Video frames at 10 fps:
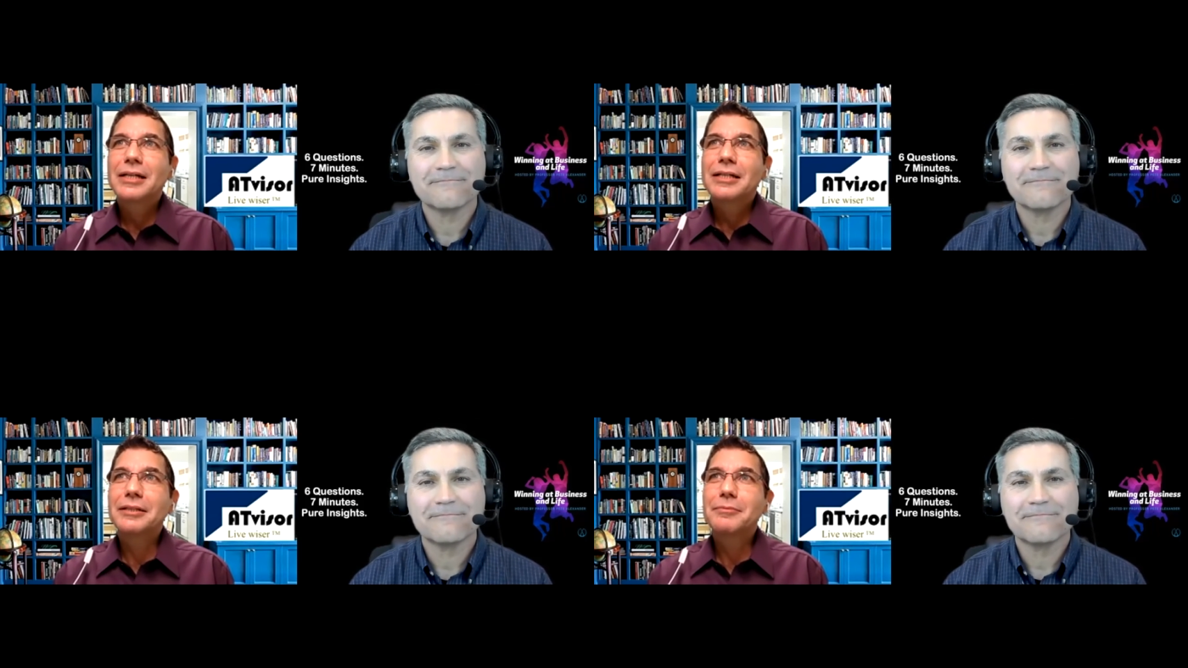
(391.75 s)

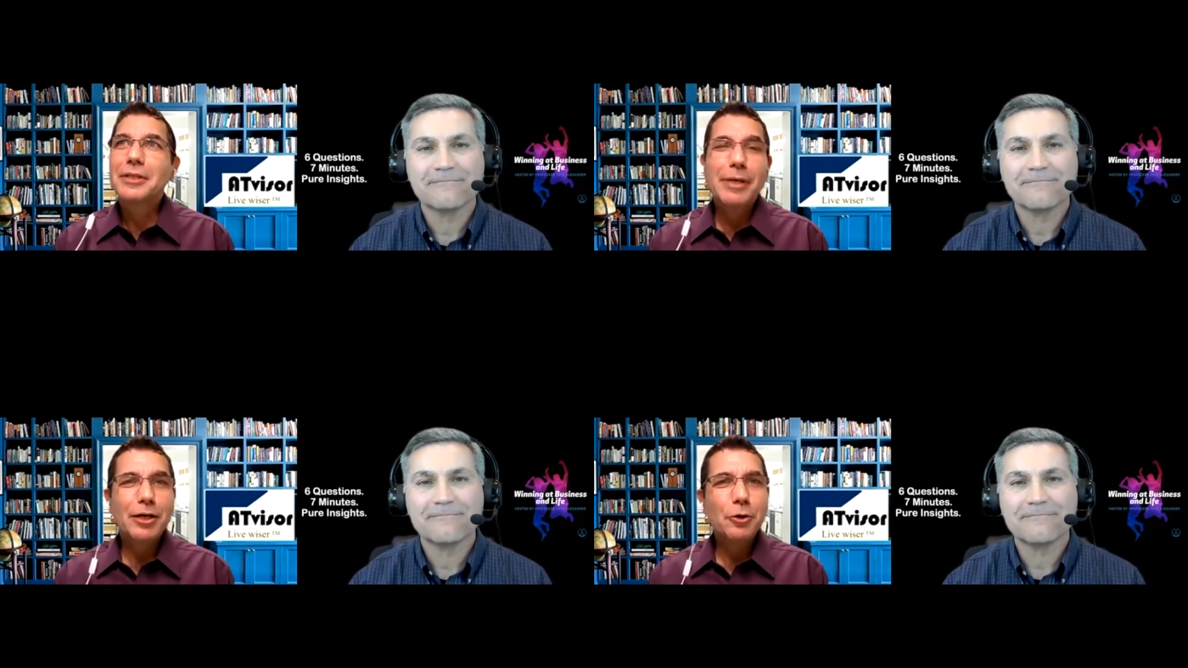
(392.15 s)
Speaker 1: in,
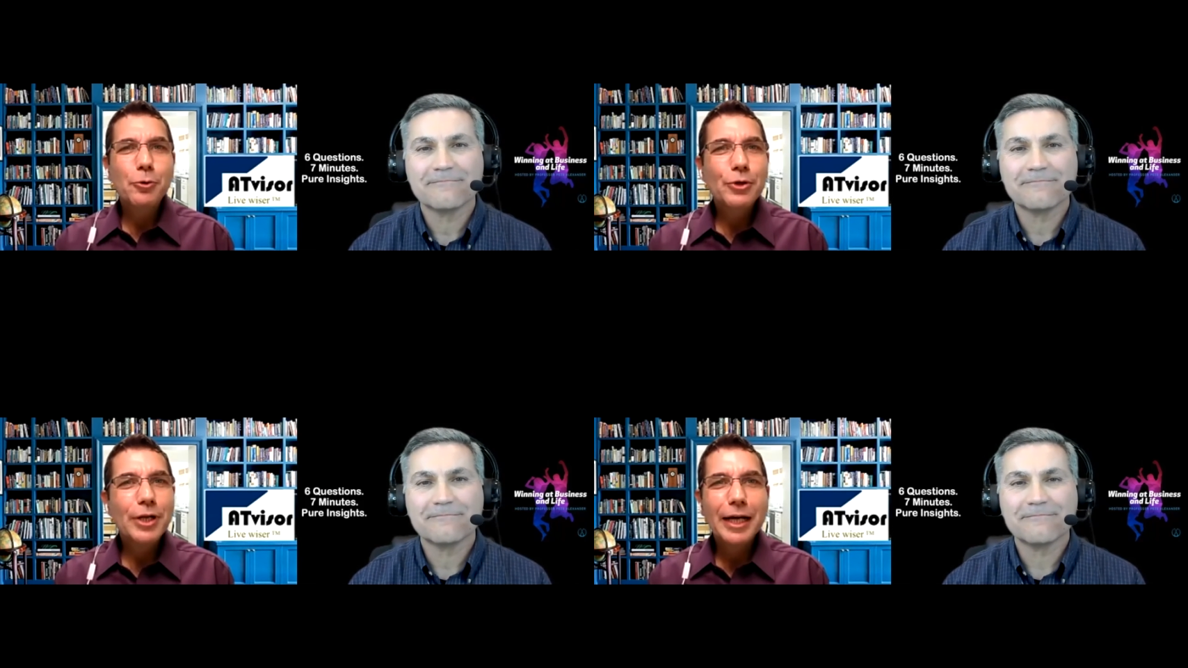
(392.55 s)
in my
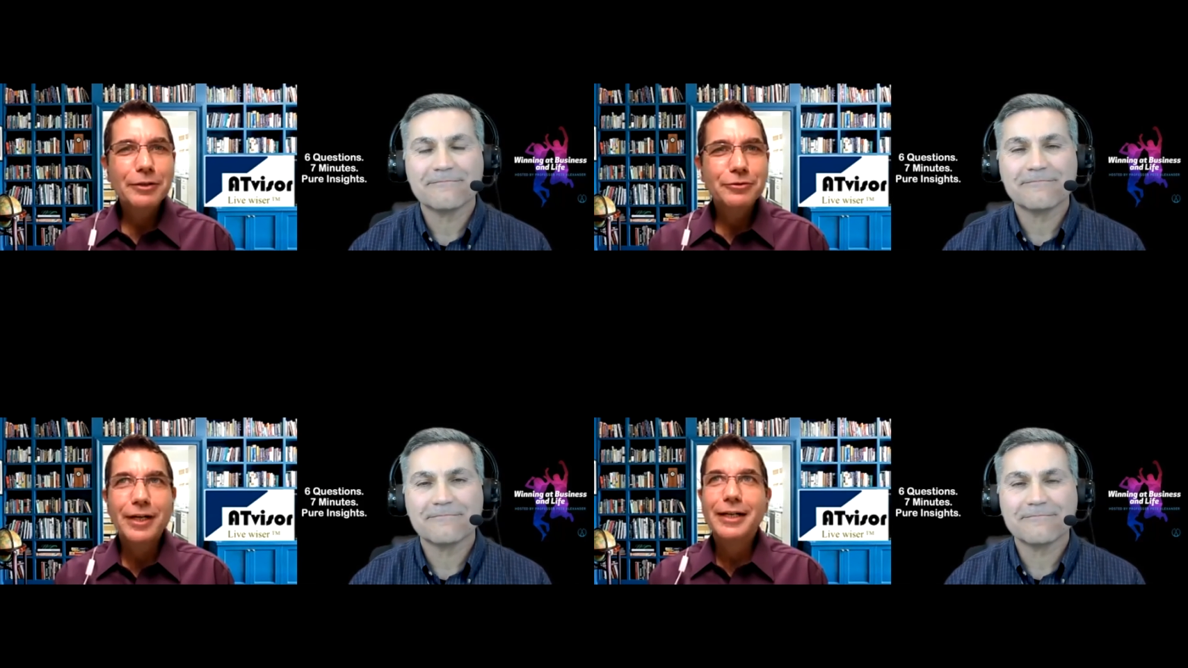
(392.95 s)
whole
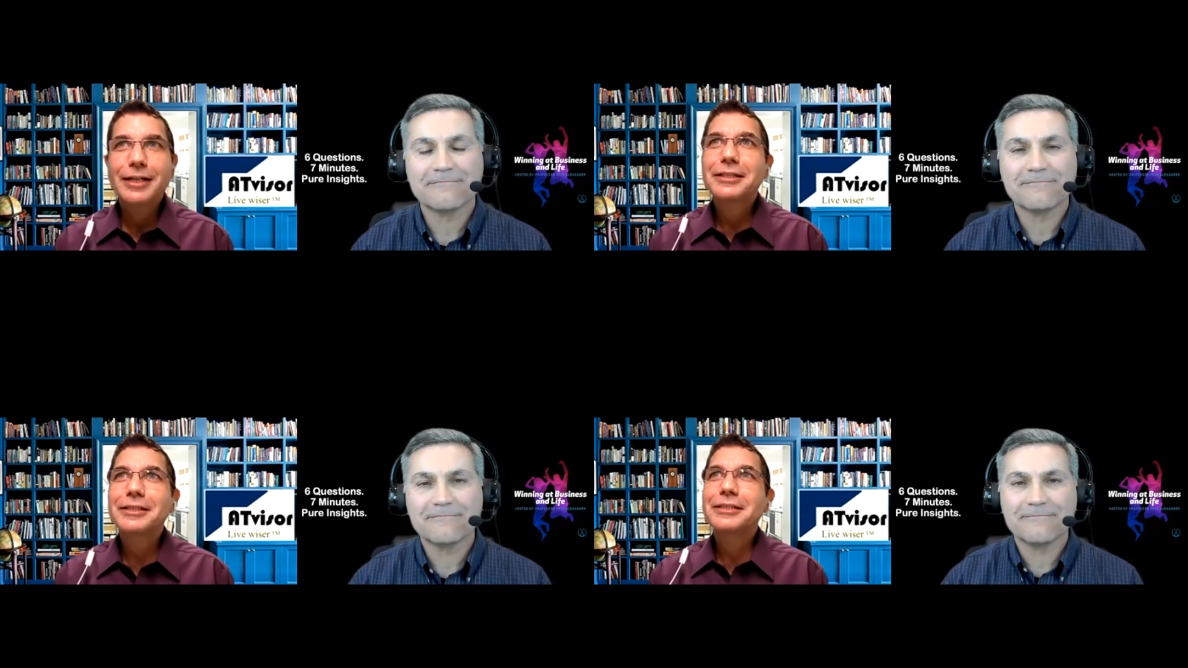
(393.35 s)
life,
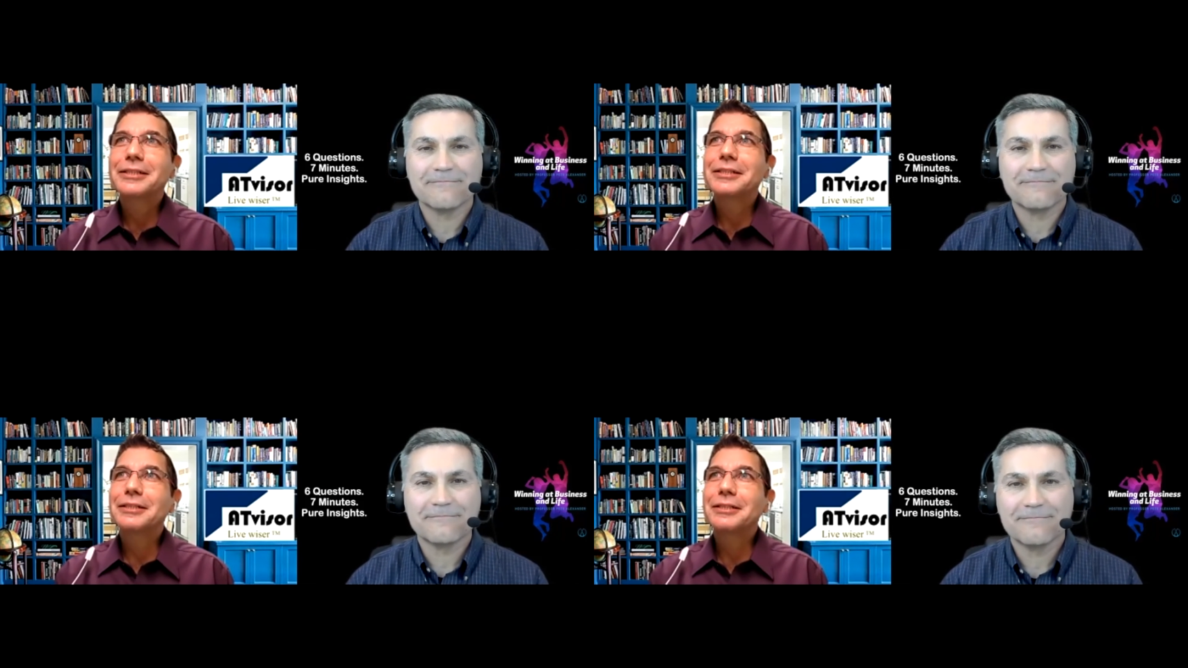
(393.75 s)
I
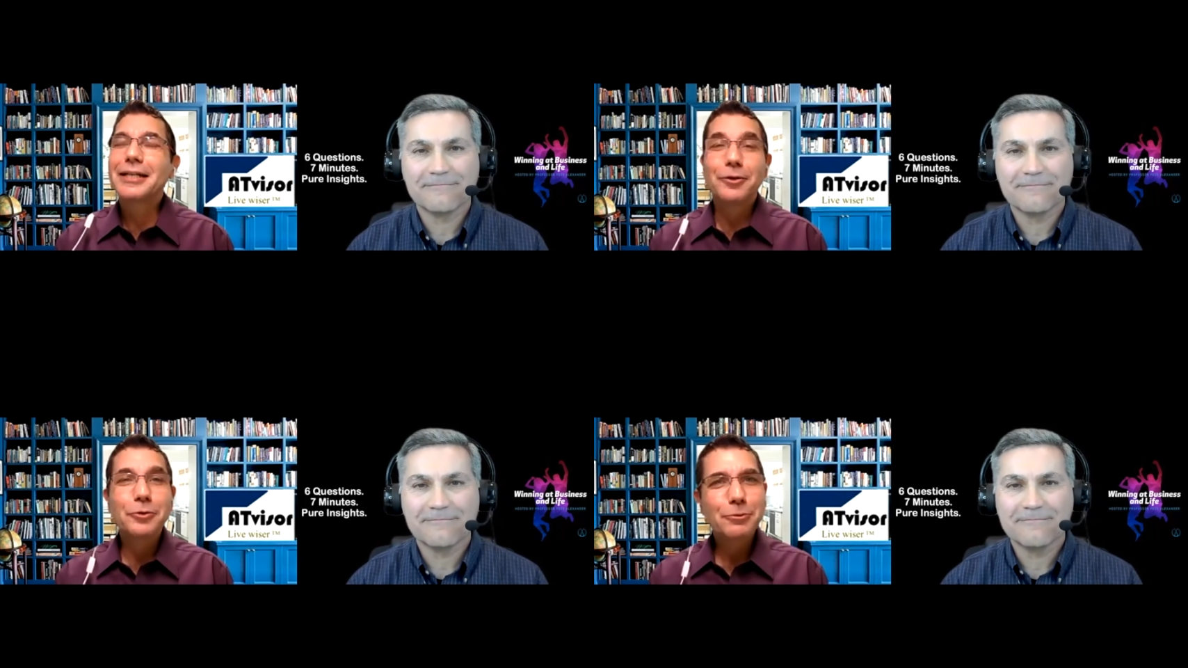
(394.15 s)
uh,
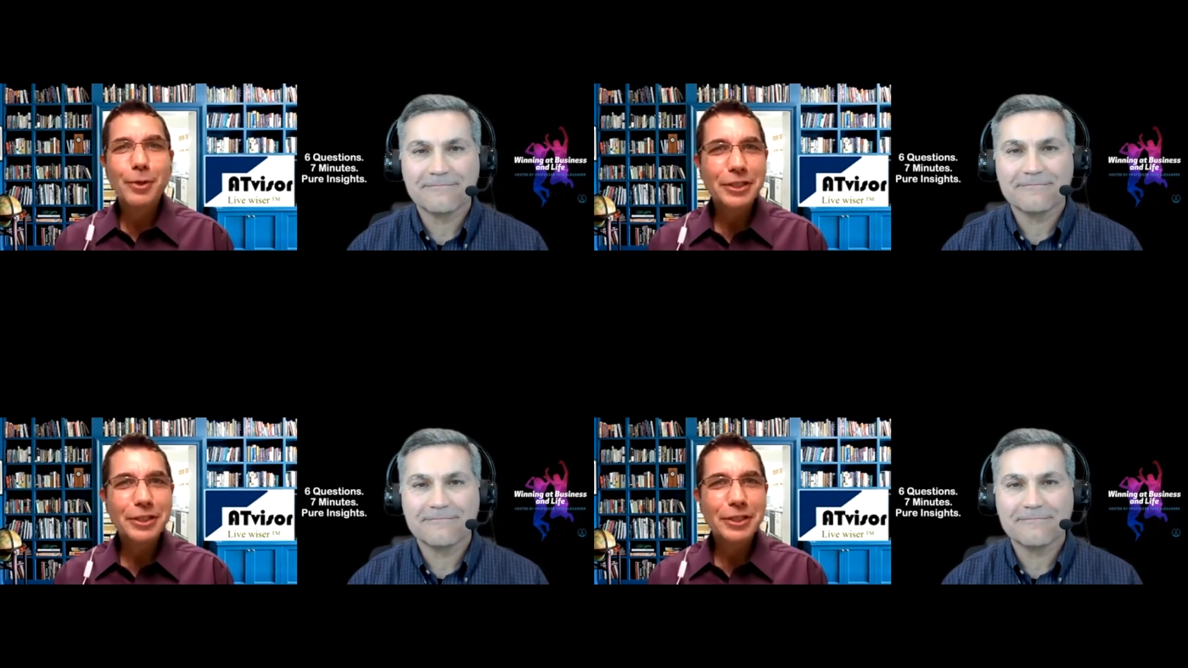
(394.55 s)
had only one